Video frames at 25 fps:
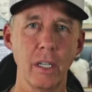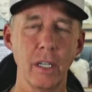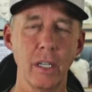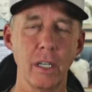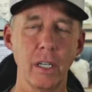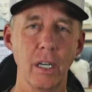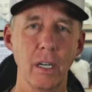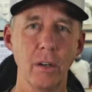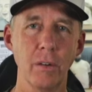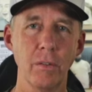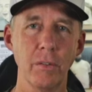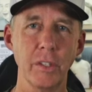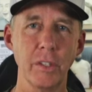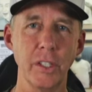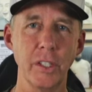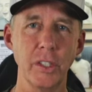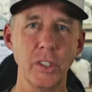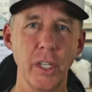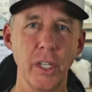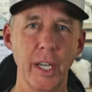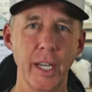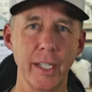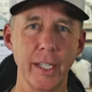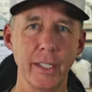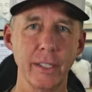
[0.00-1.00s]
over the
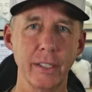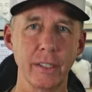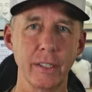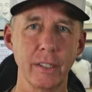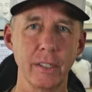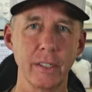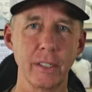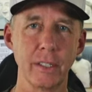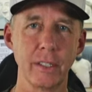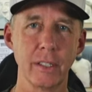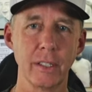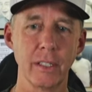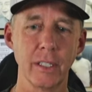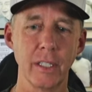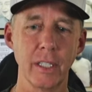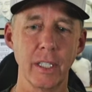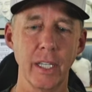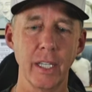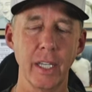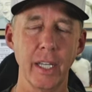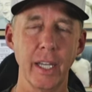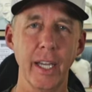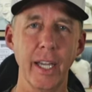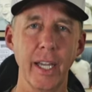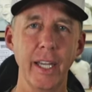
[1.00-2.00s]
chest
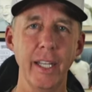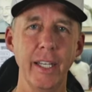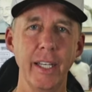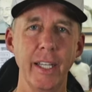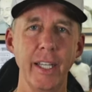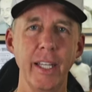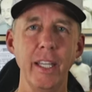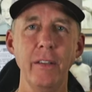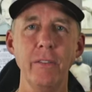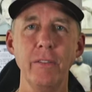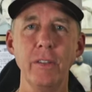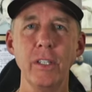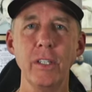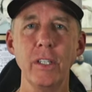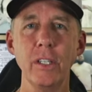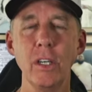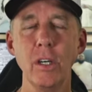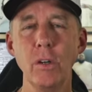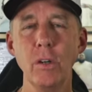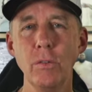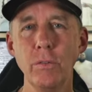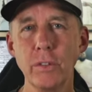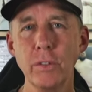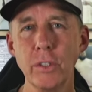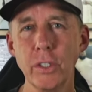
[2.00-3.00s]
and even
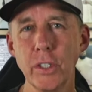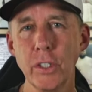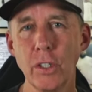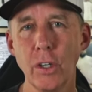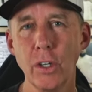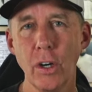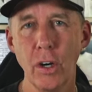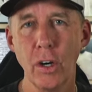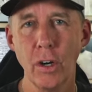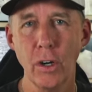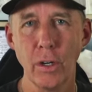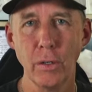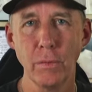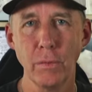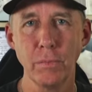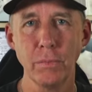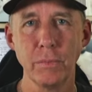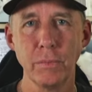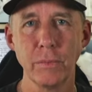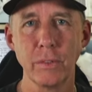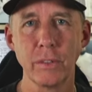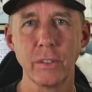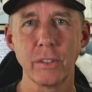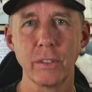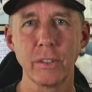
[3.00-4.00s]
over your
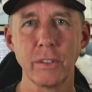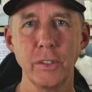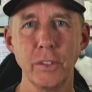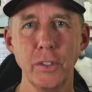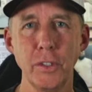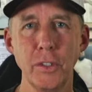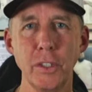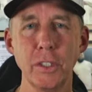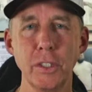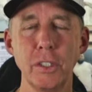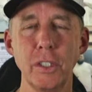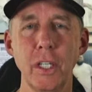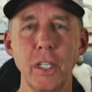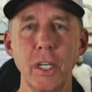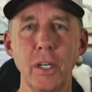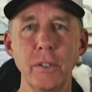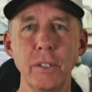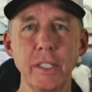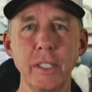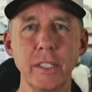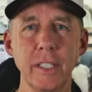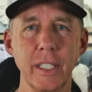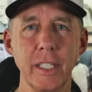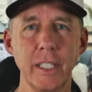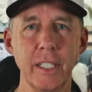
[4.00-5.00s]
arms. You just
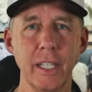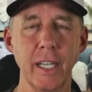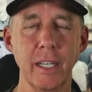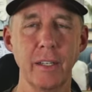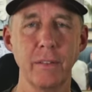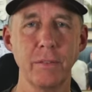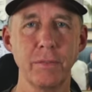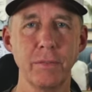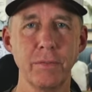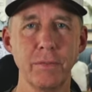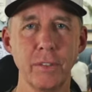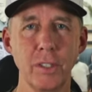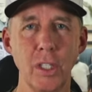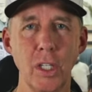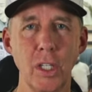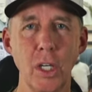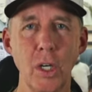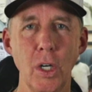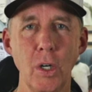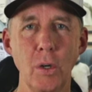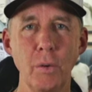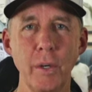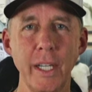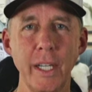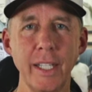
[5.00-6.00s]
notice it kind of
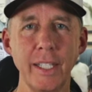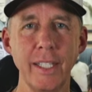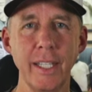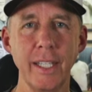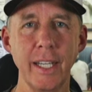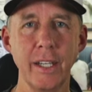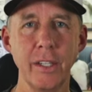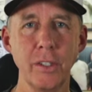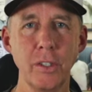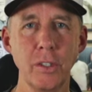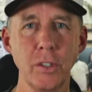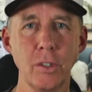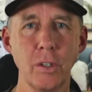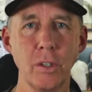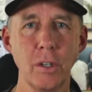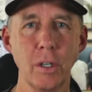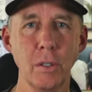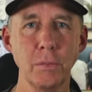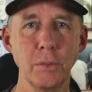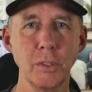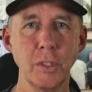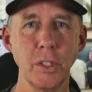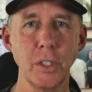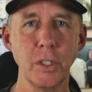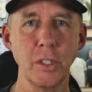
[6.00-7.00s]
flowing down your
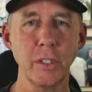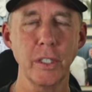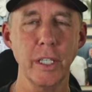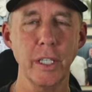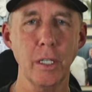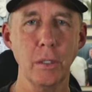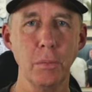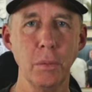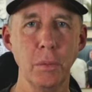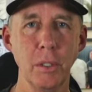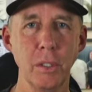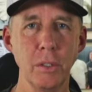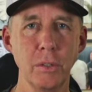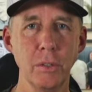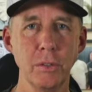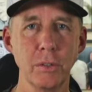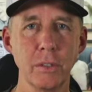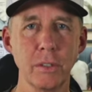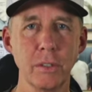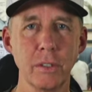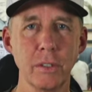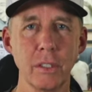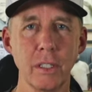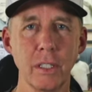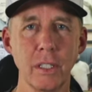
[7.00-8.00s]
arms to your
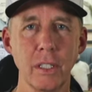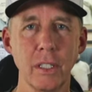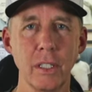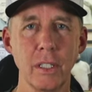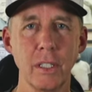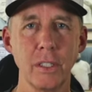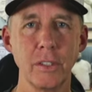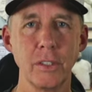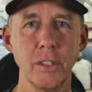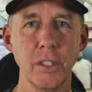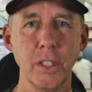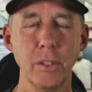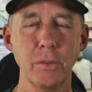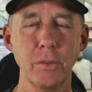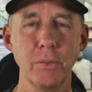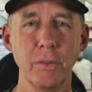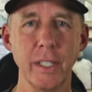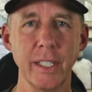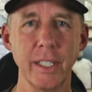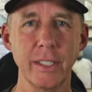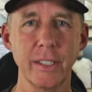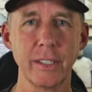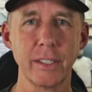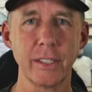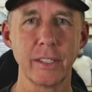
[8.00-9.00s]
elbows, to your
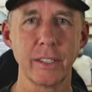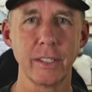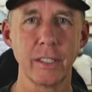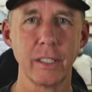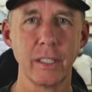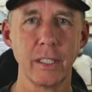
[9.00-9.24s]
wrists,